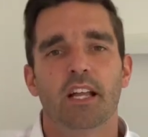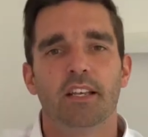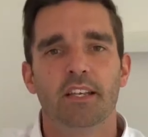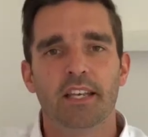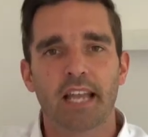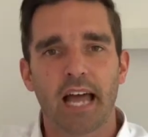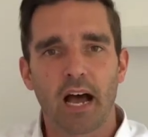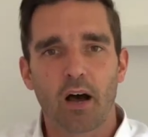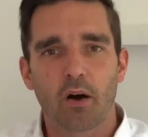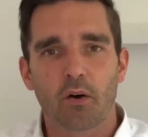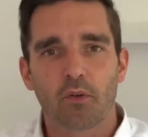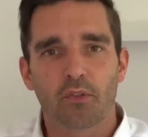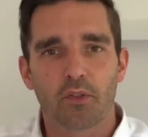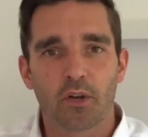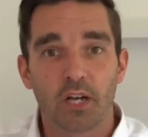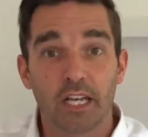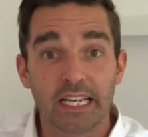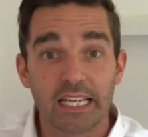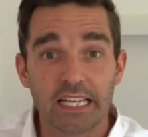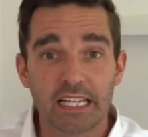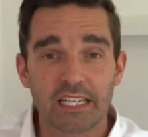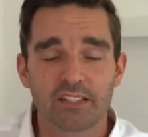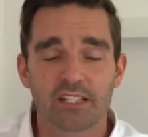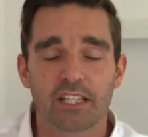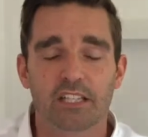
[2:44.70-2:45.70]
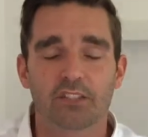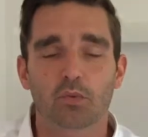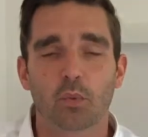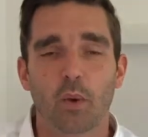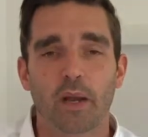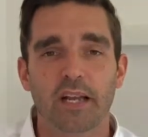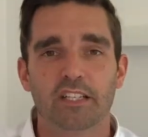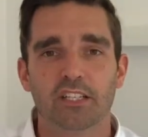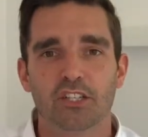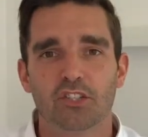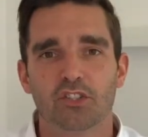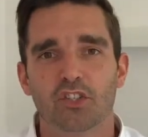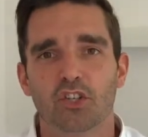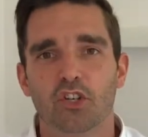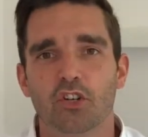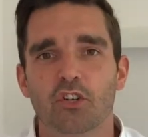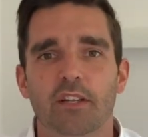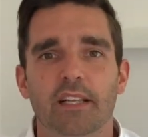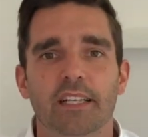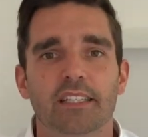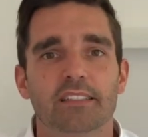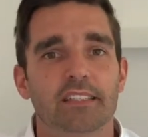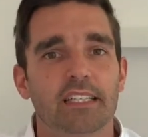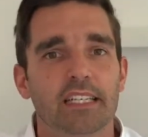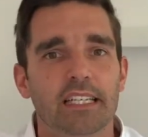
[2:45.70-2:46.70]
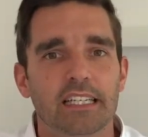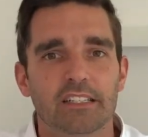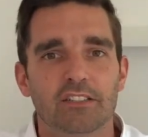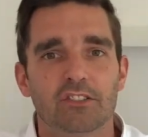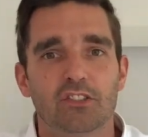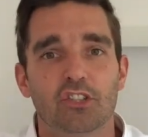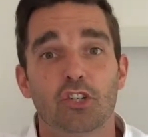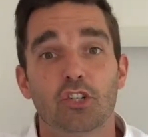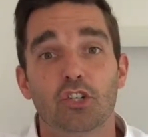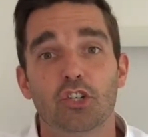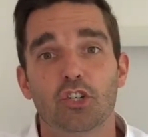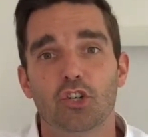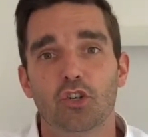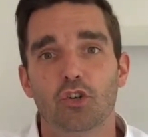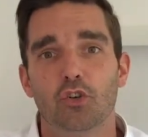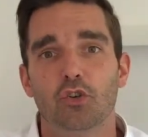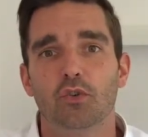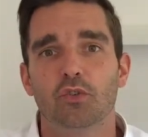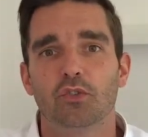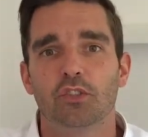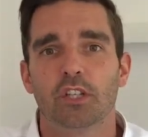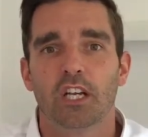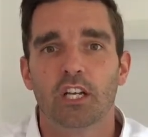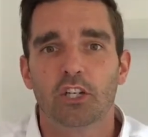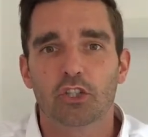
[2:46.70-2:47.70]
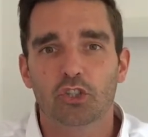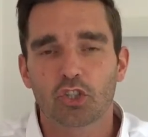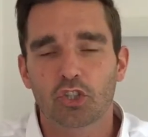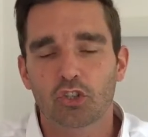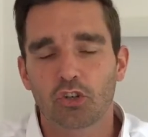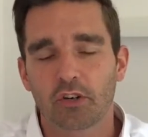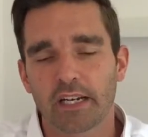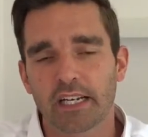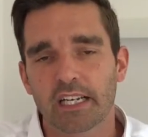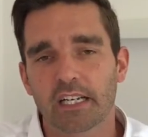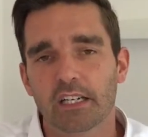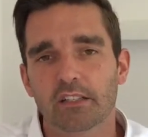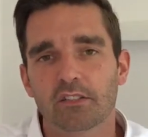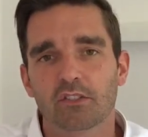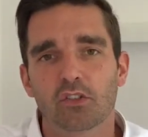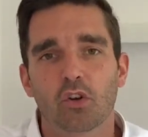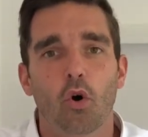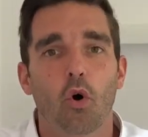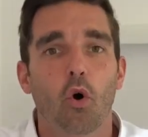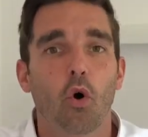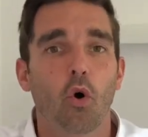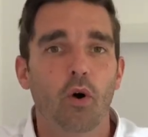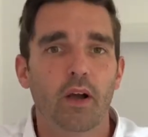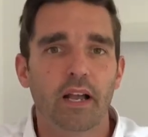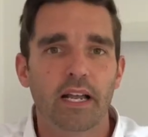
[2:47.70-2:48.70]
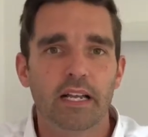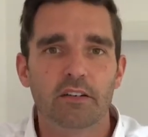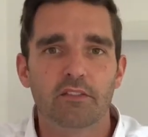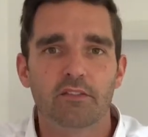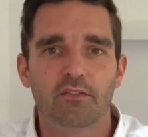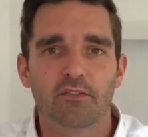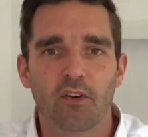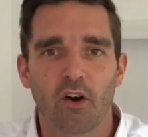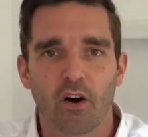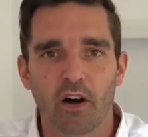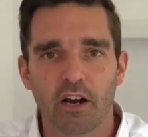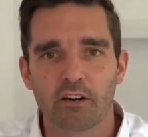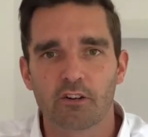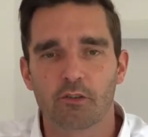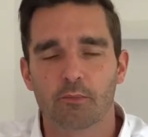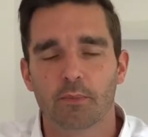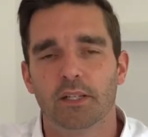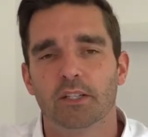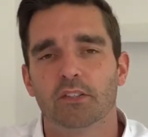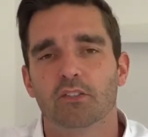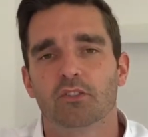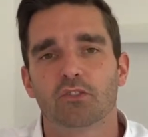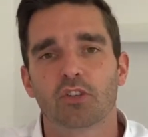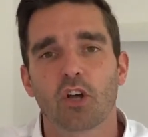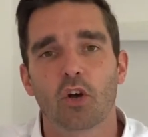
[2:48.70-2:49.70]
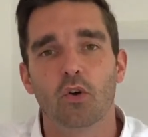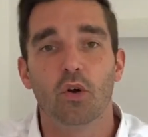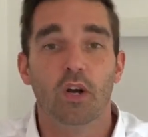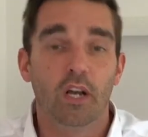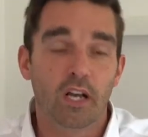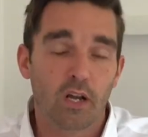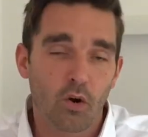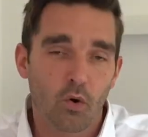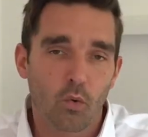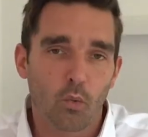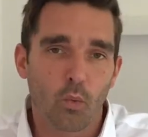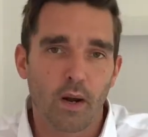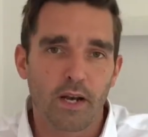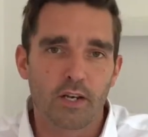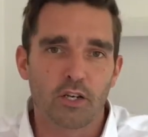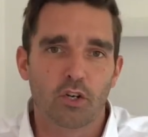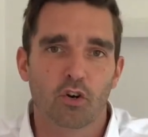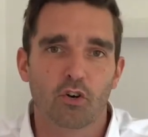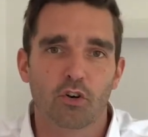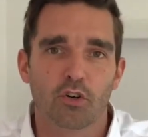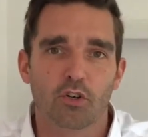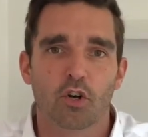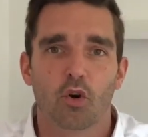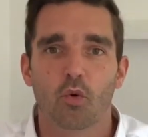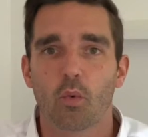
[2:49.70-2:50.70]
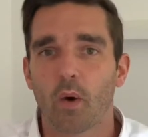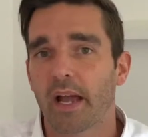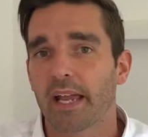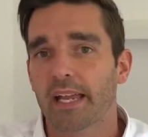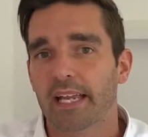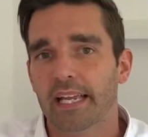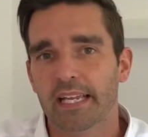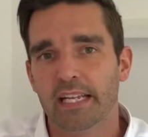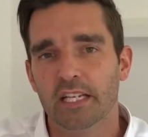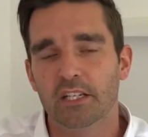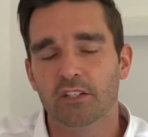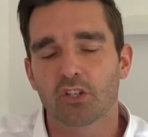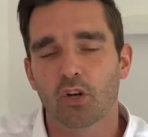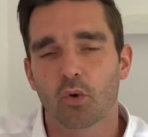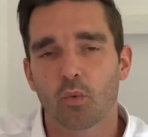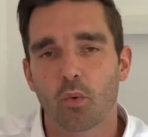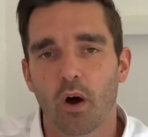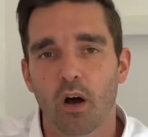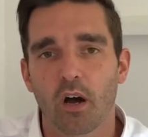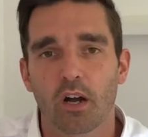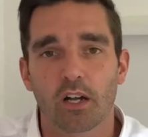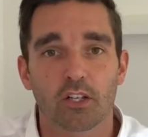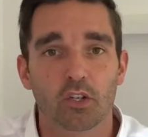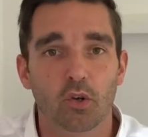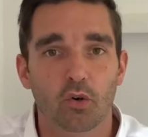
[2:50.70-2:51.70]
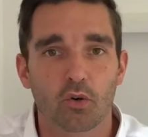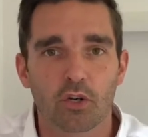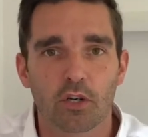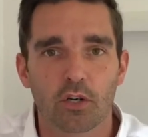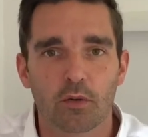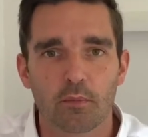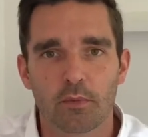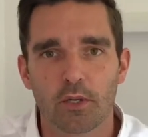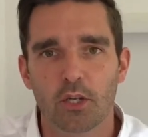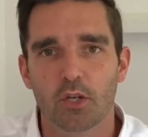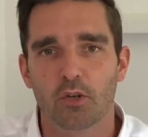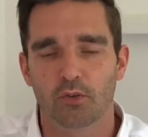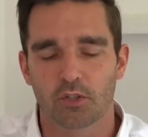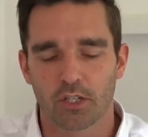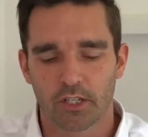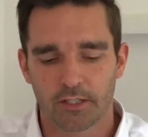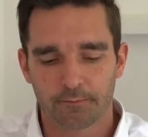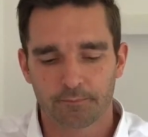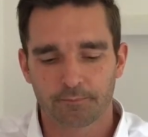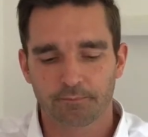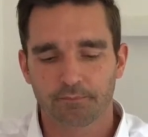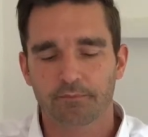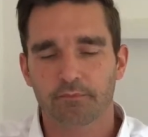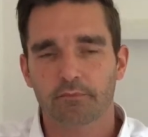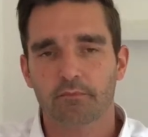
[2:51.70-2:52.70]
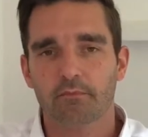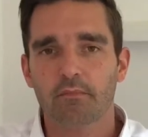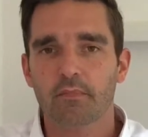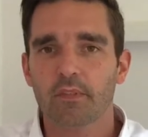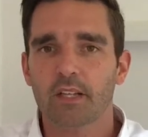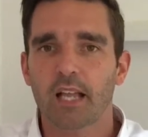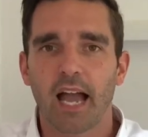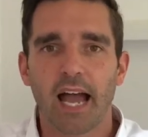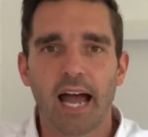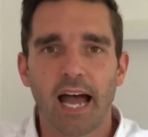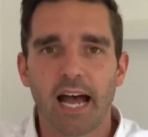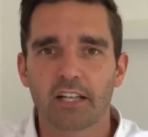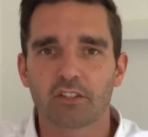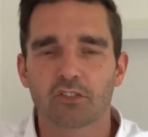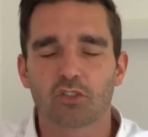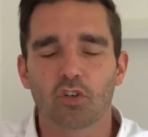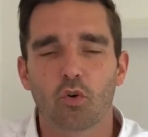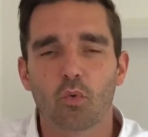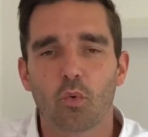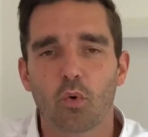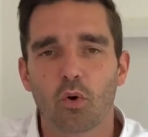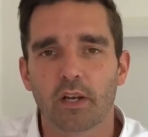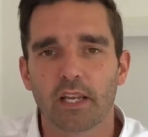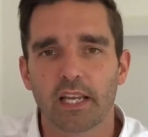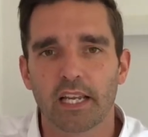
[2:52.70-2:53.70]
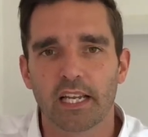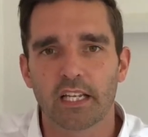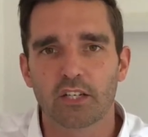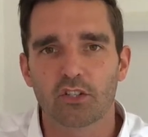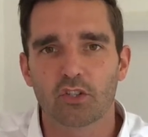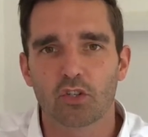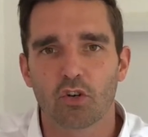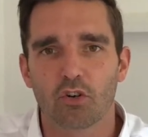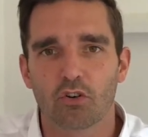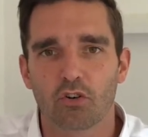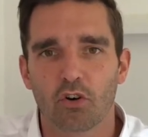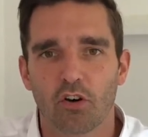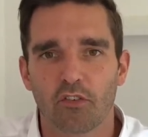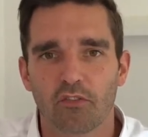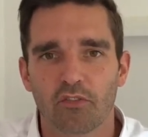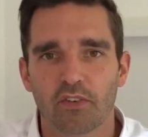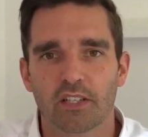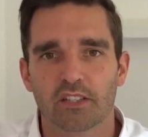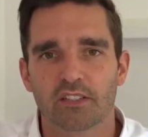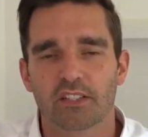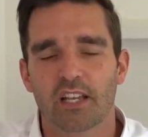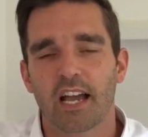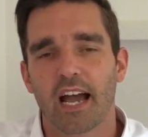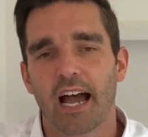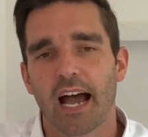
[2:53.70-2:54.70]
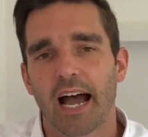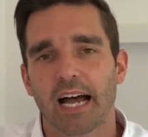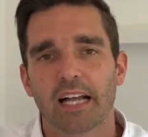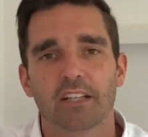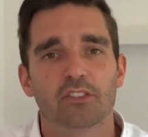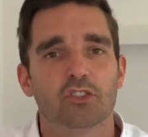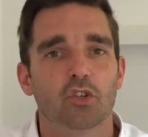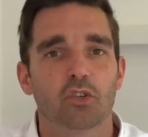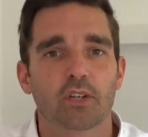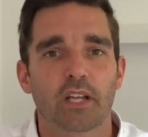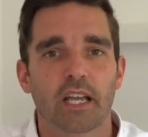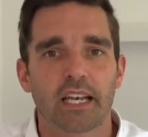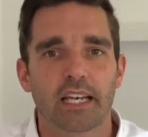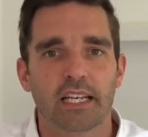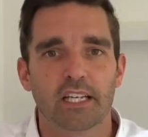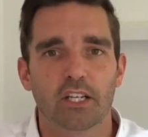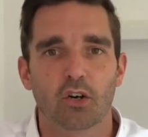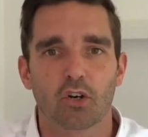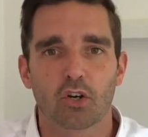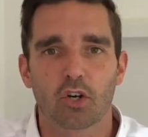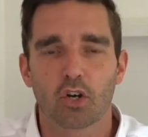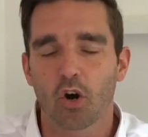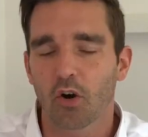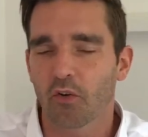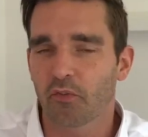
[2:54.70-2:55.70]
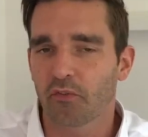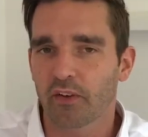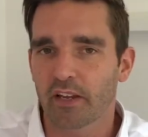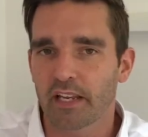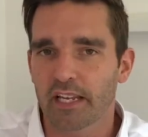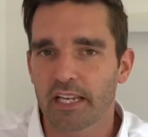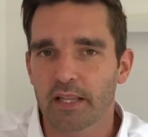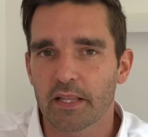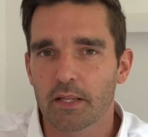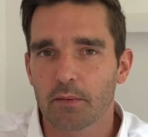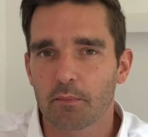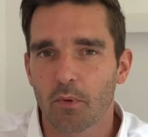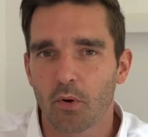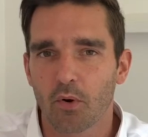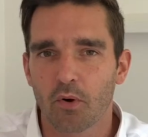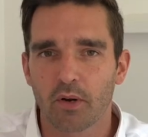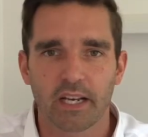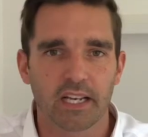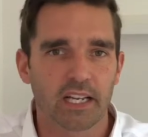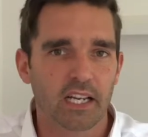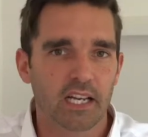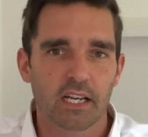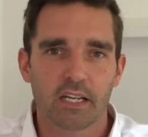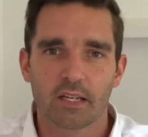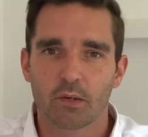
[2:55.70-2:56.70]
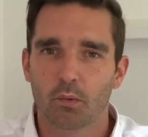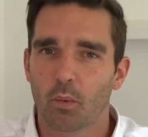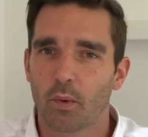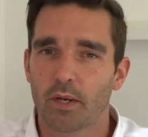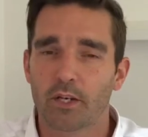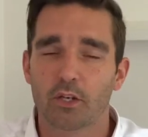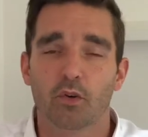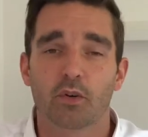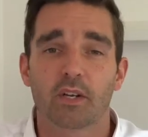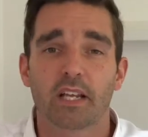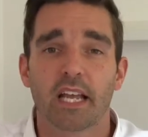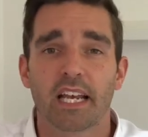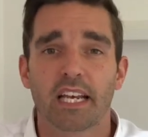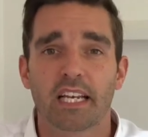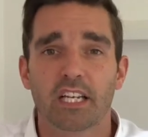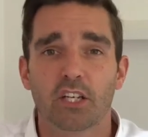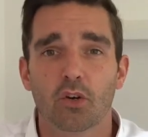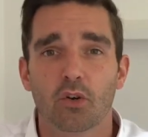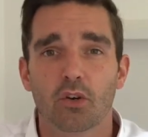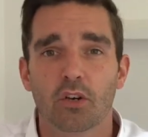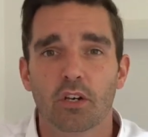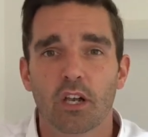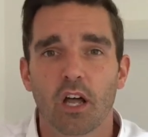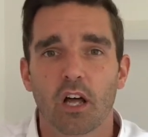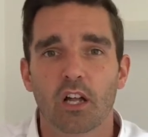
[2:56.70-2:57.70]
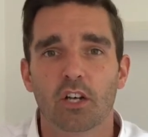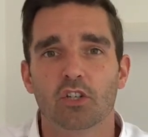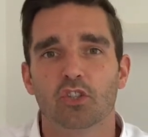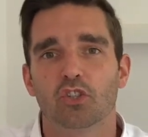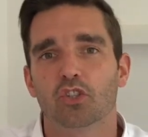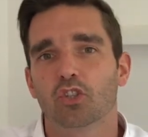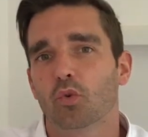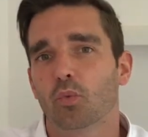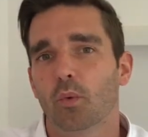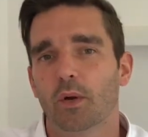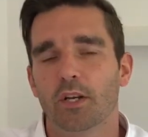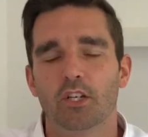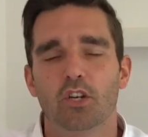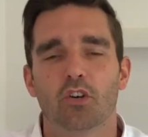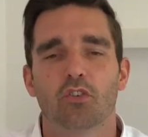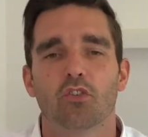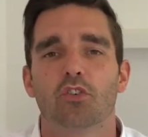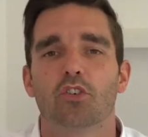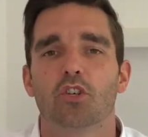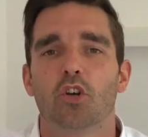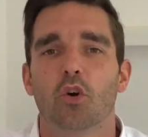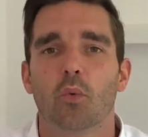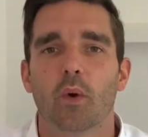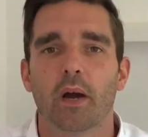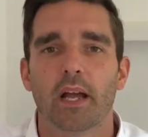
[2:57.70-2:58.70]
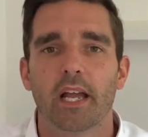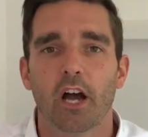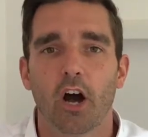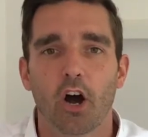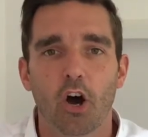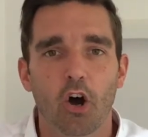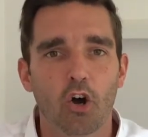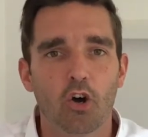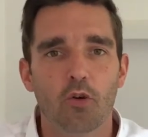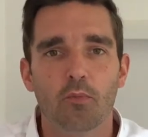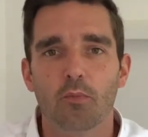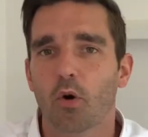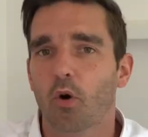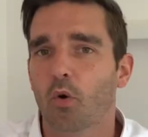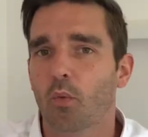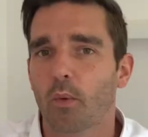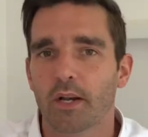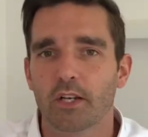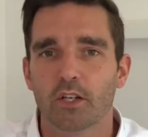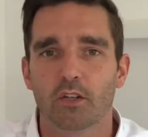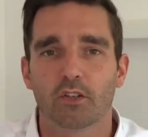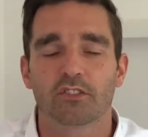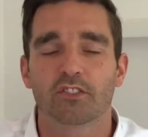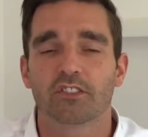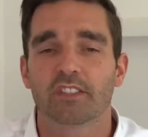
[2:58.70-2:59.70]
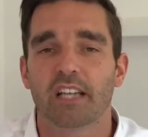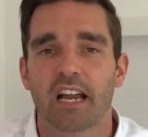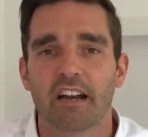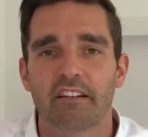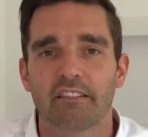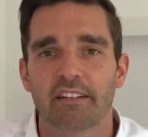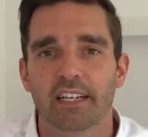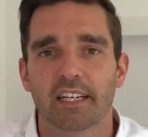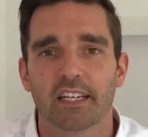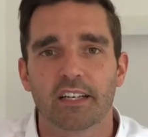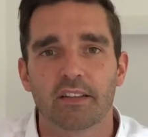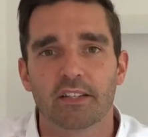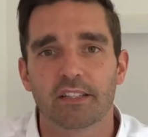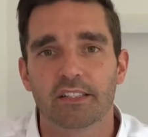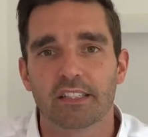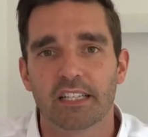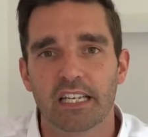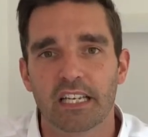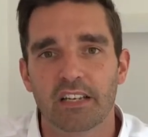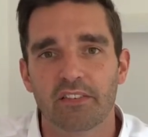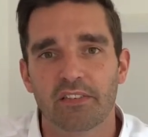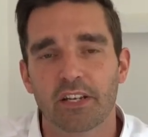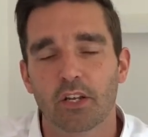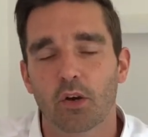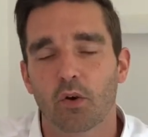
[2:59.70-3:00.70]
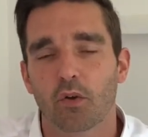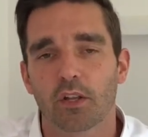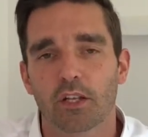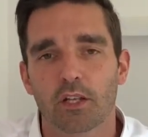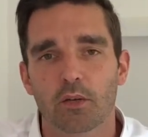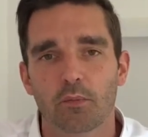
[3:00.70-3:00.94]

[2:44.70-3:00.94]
Now, the easiest way to do this is to use triggers or environments. So, when you're on your way into work, your commute, as you're walking into your office, as you're getting your coffee in the morning, when you're getting your lunch, when you're on your way home, or when you're staring at the TV or the